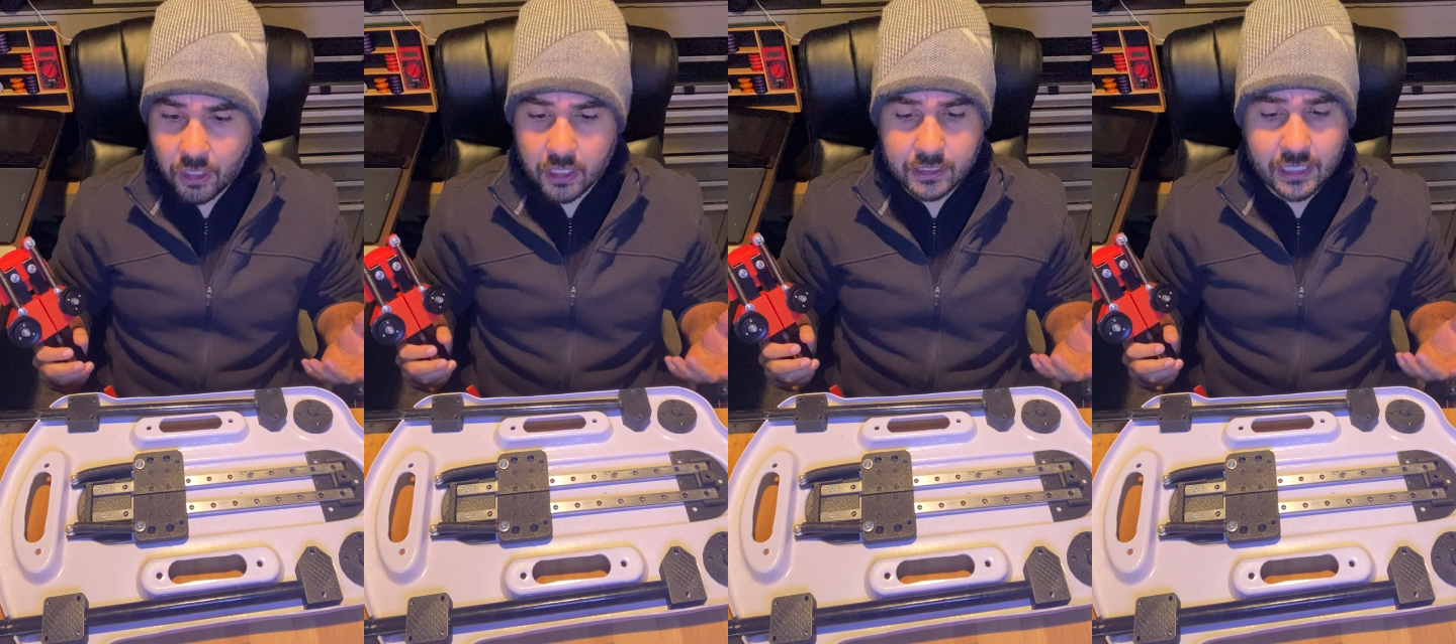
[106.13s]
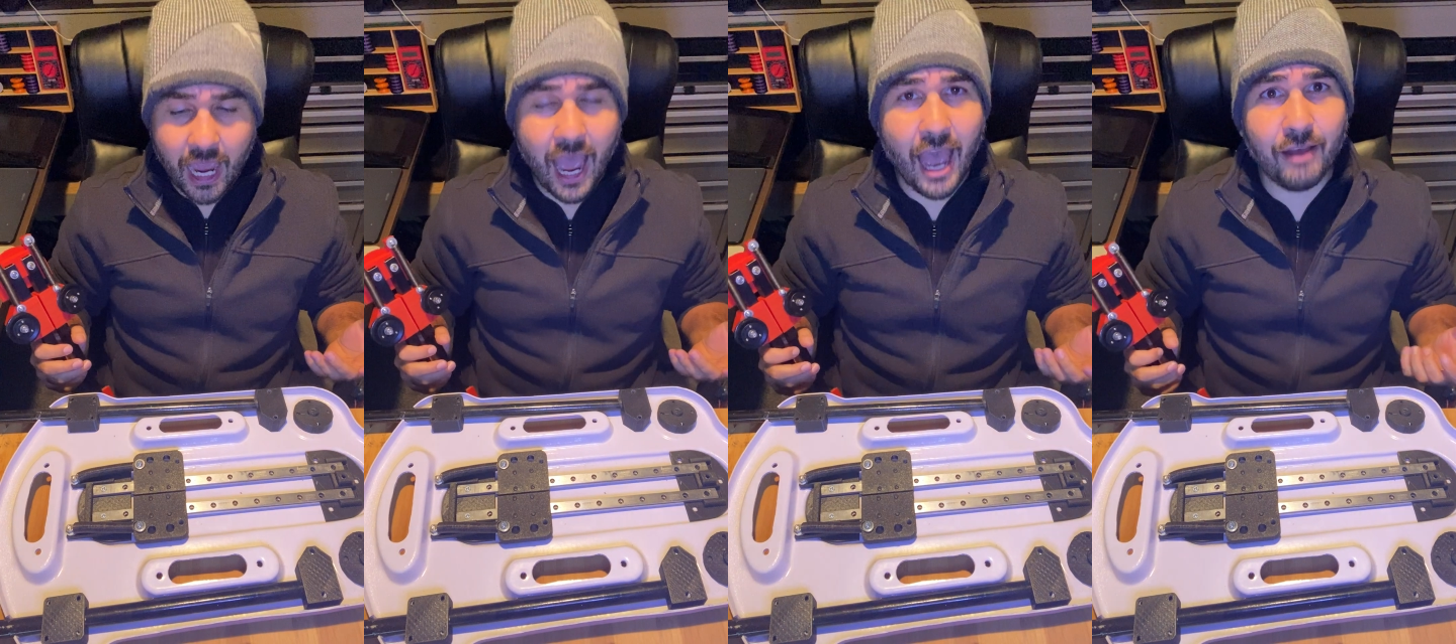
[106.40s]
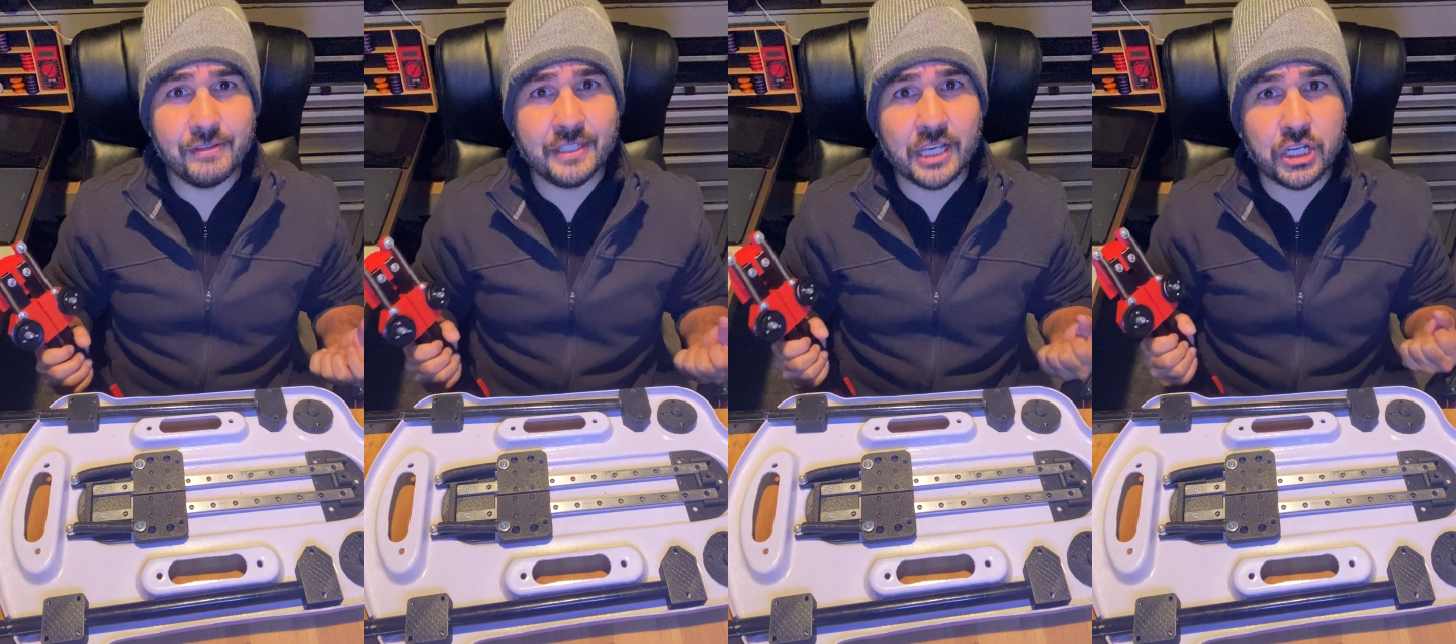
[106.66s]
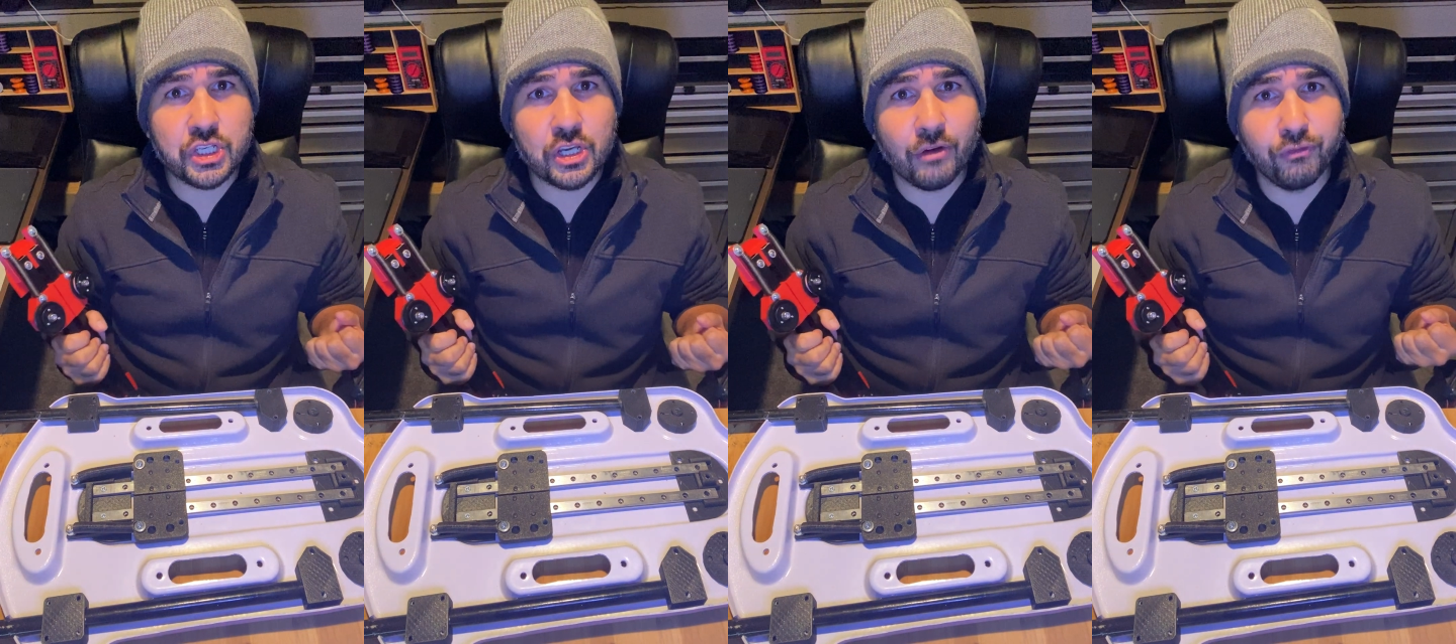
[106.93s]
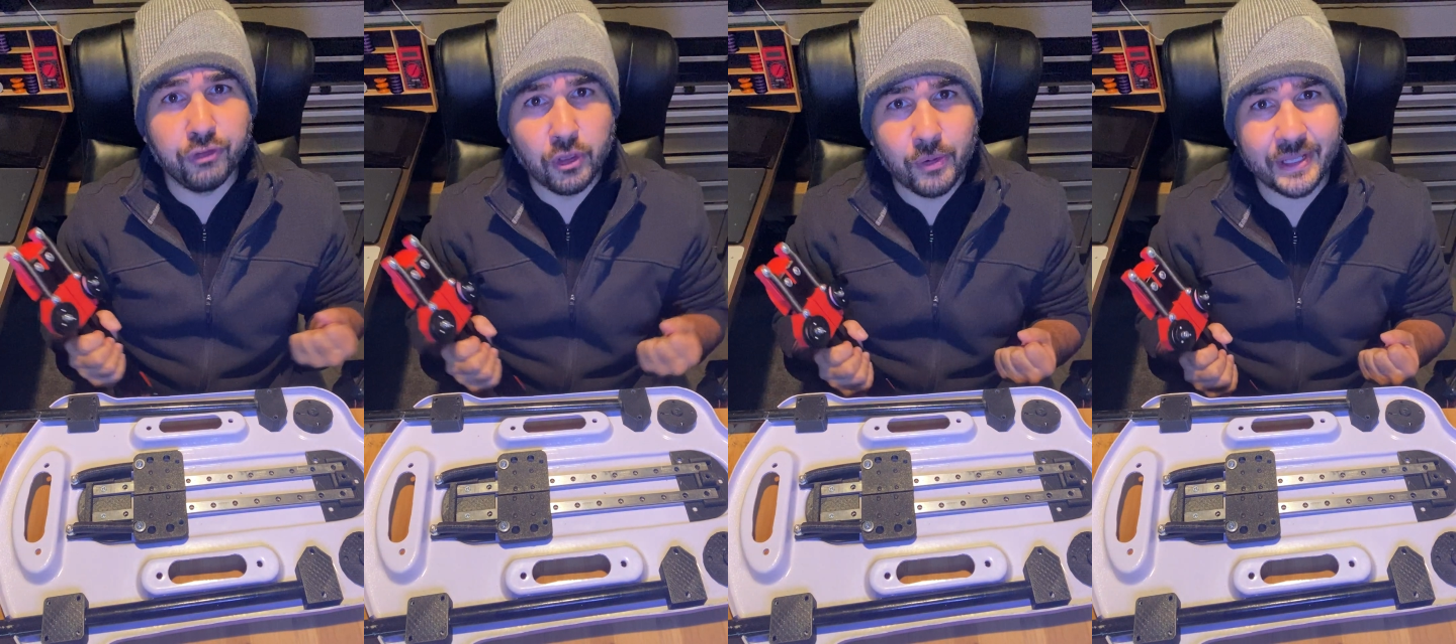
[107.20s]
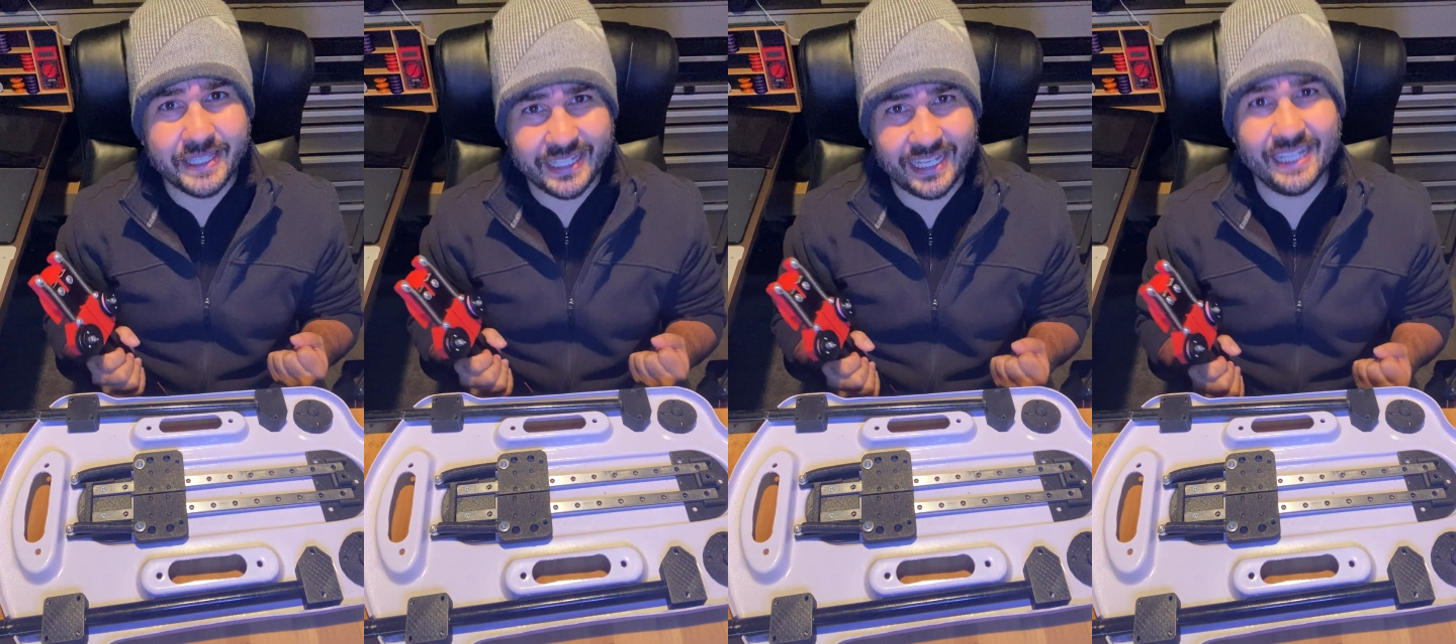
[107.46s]
to have such a
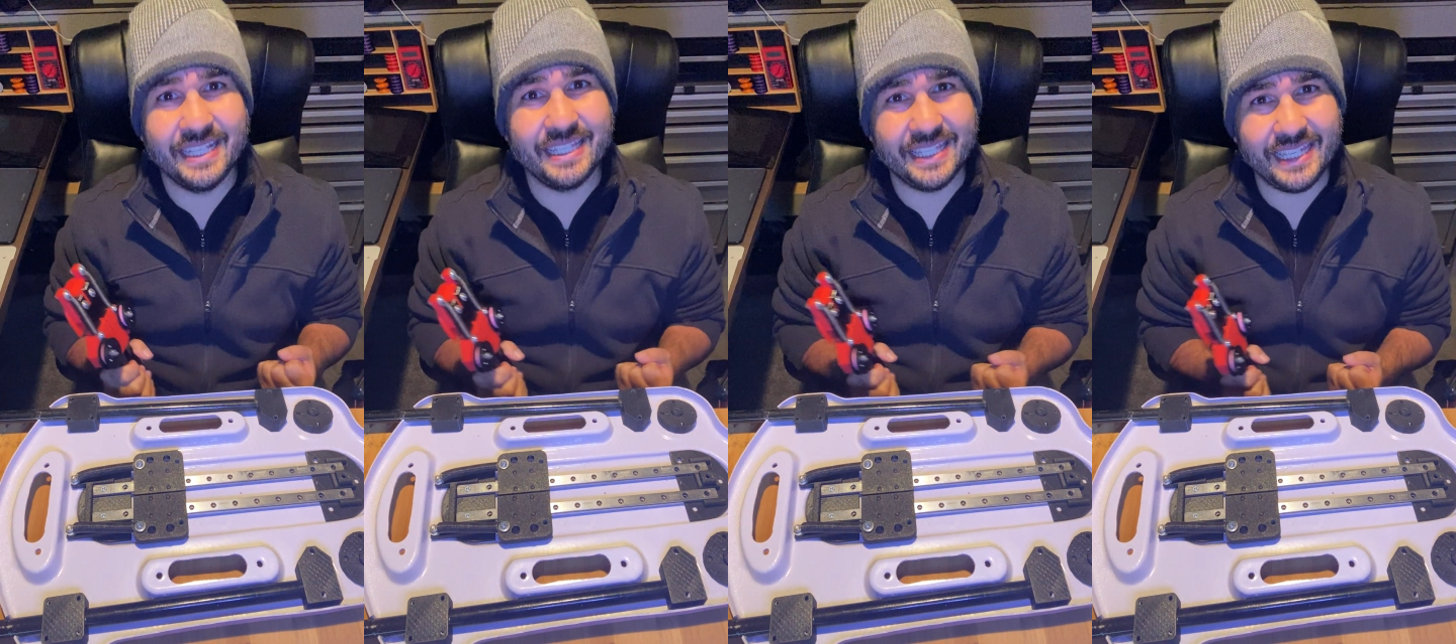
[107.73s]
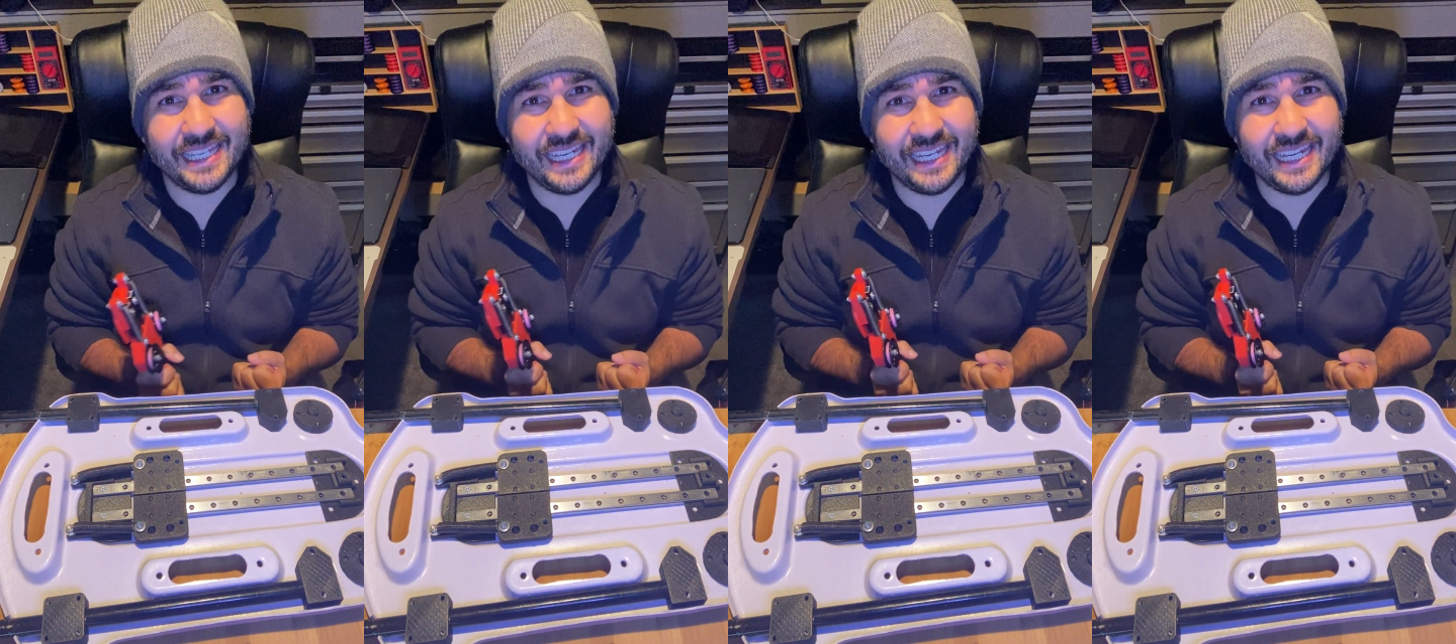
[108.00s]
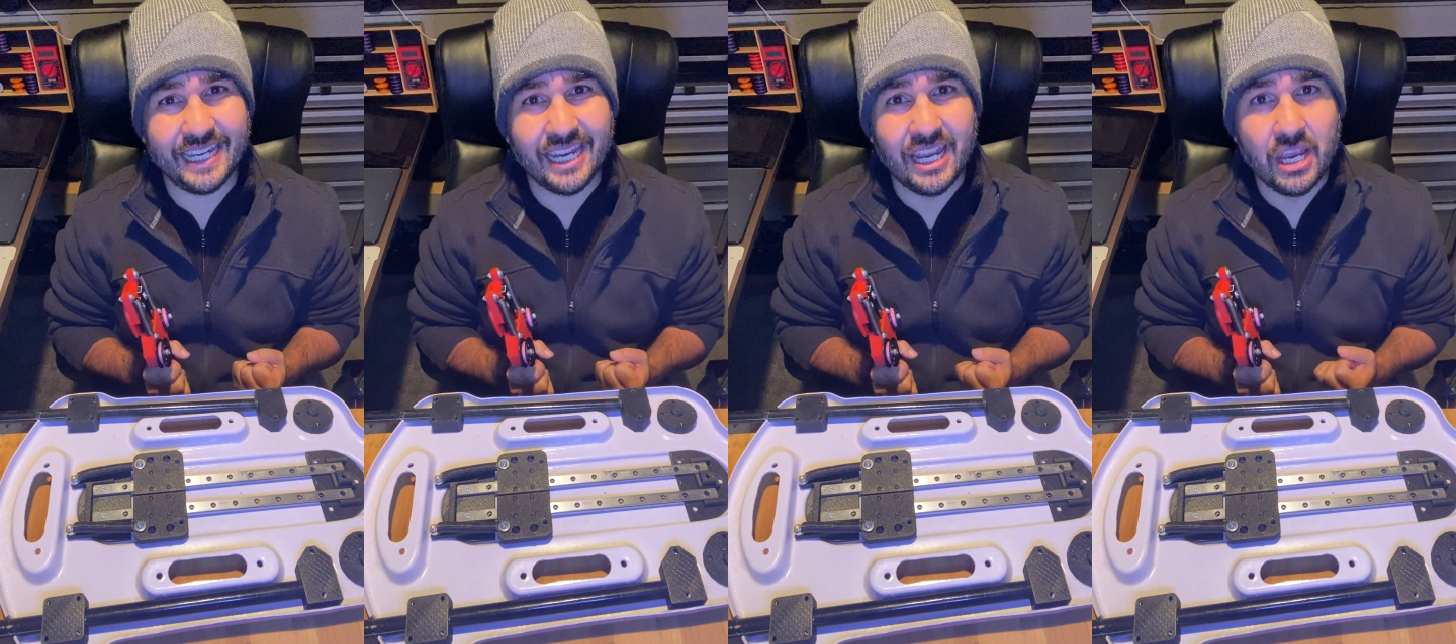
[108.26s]
fluid CNC